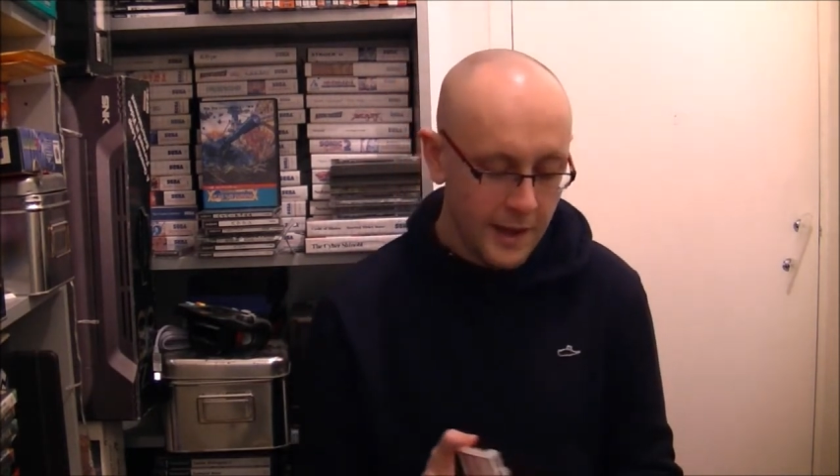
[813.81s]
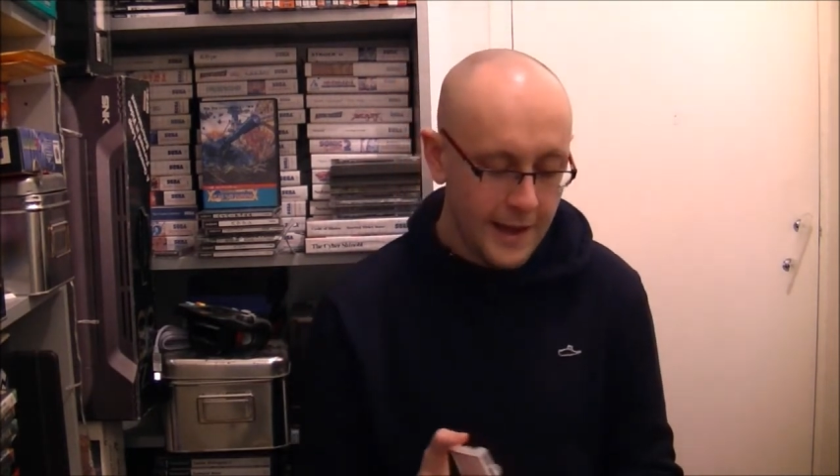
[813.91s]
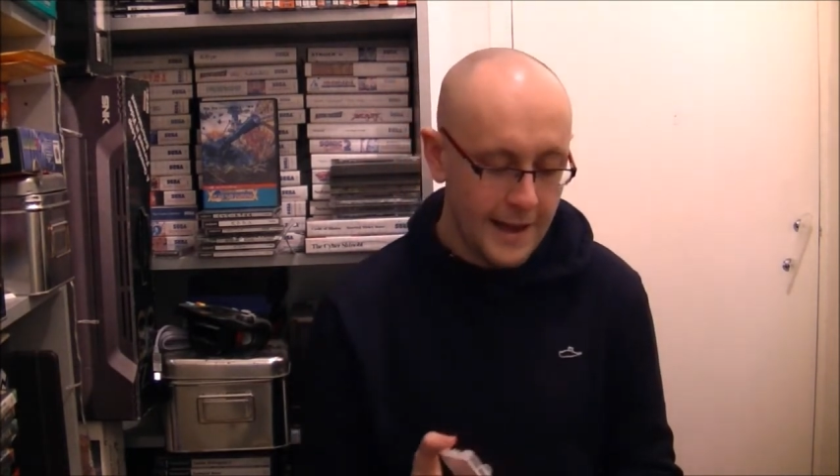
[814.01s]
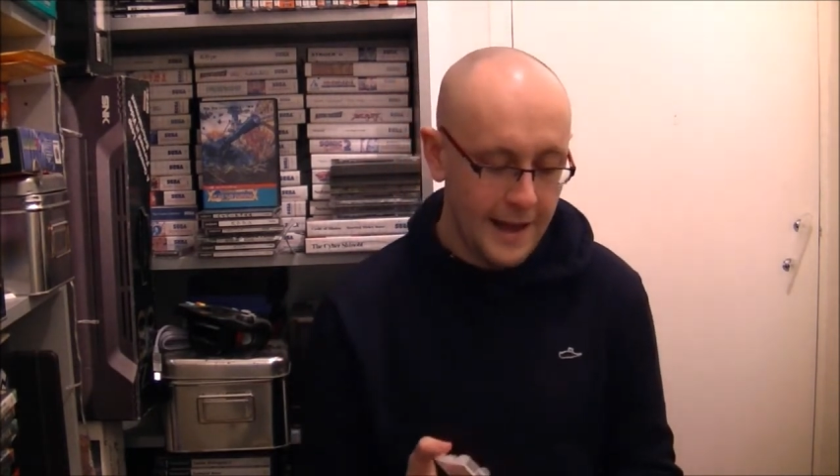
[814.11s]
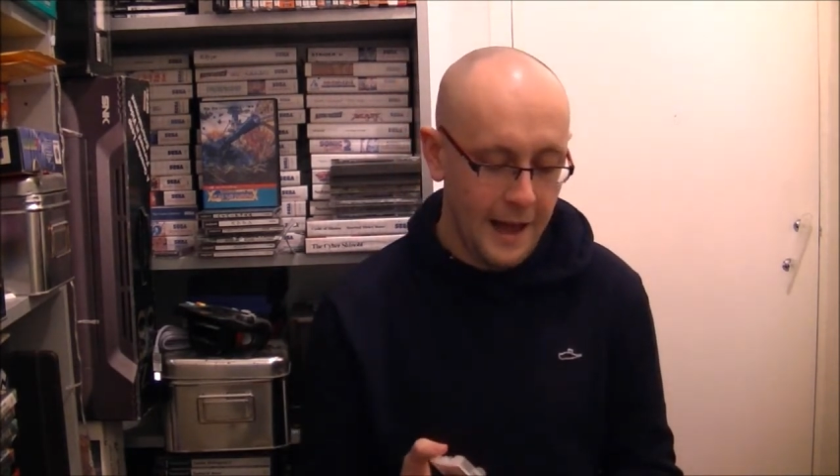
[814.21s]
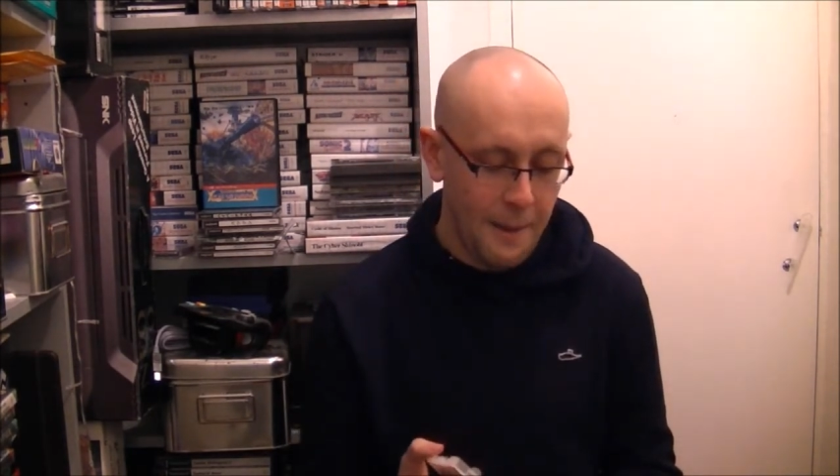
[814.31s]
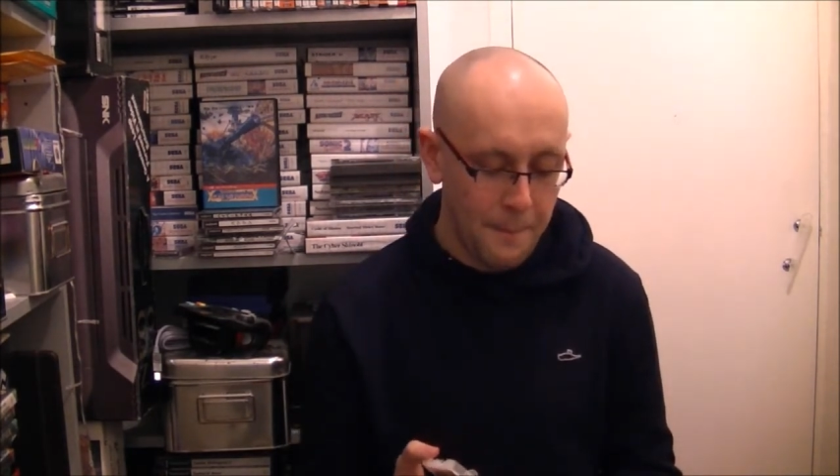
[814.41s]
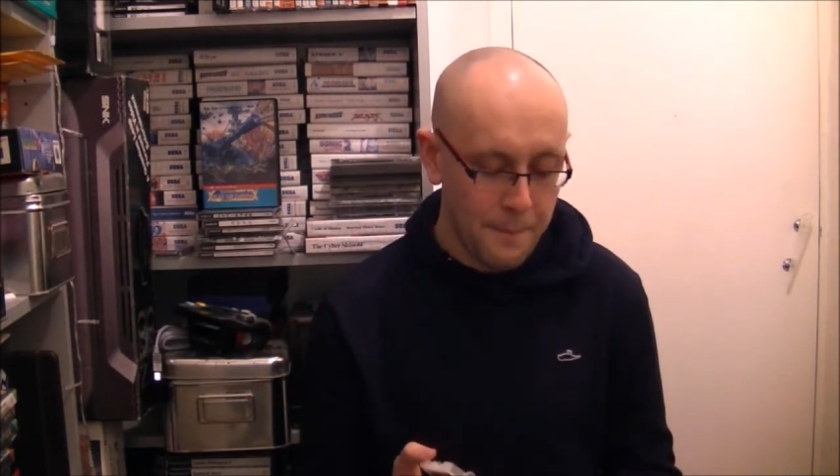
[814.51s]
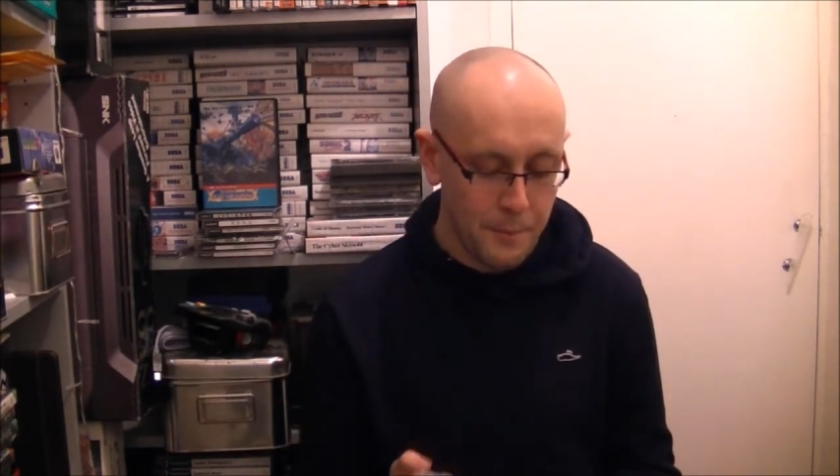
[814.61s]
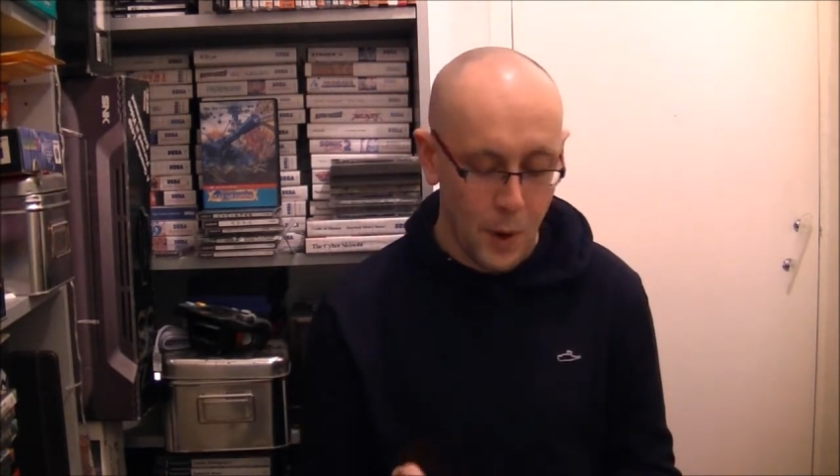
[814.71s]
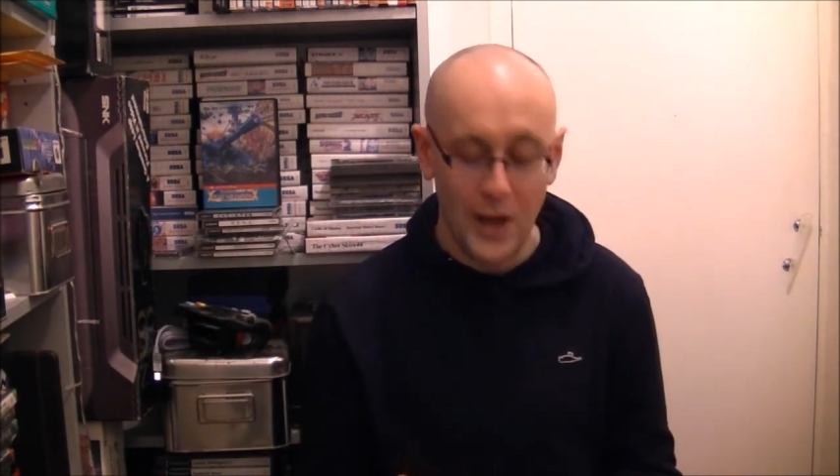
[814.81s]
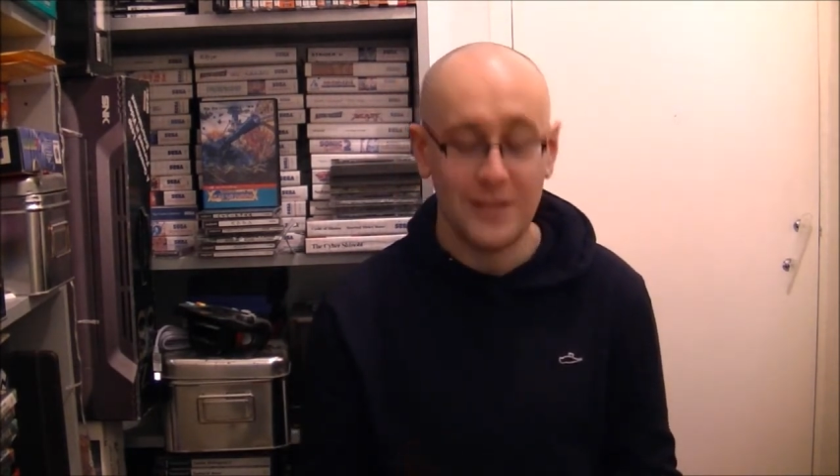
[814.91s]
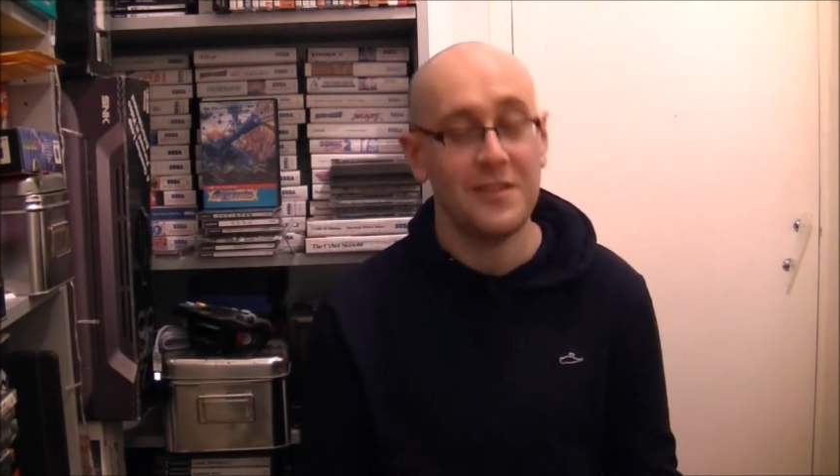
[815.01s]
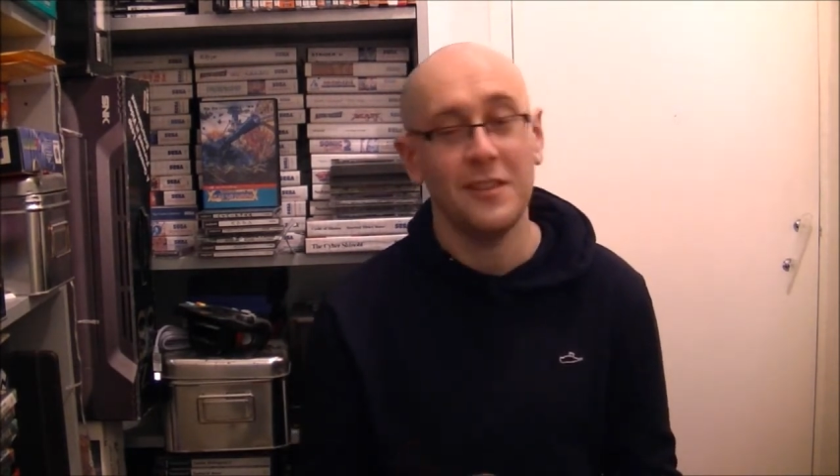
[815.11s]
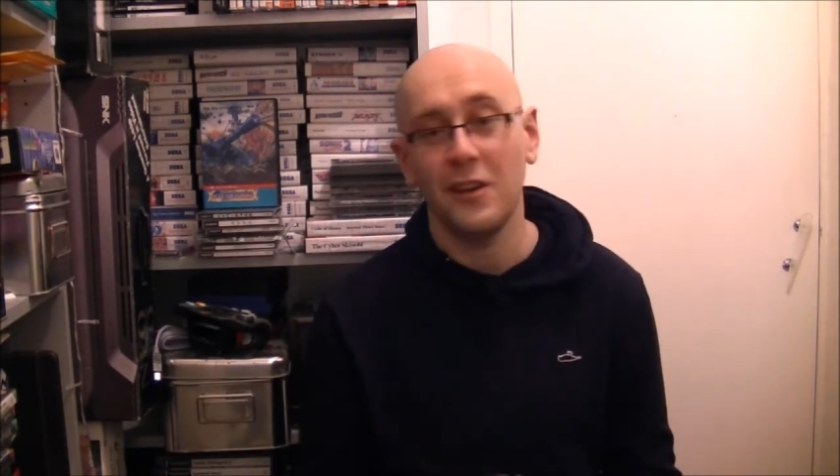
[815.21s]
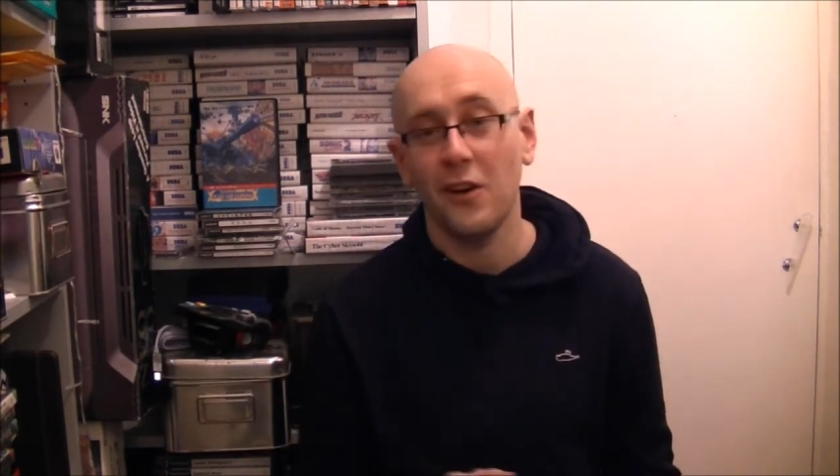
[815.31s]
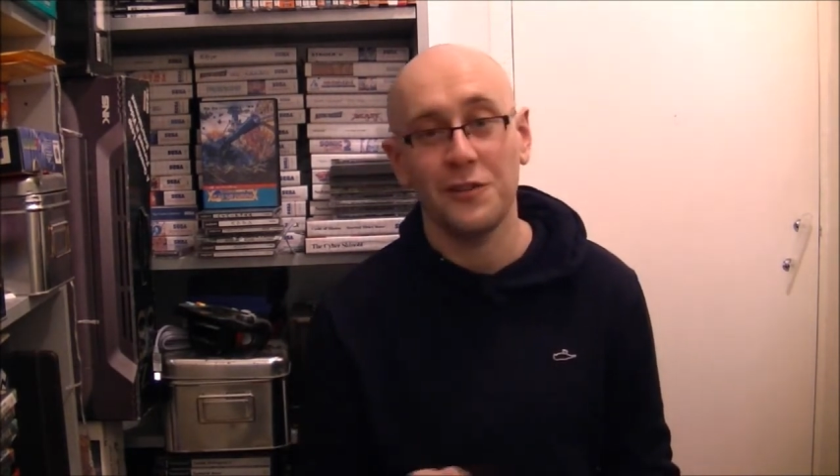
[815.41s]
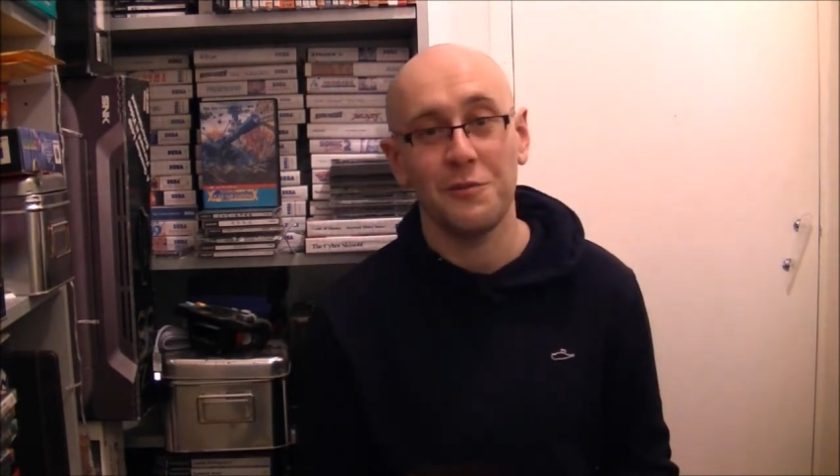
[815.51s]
But it's still got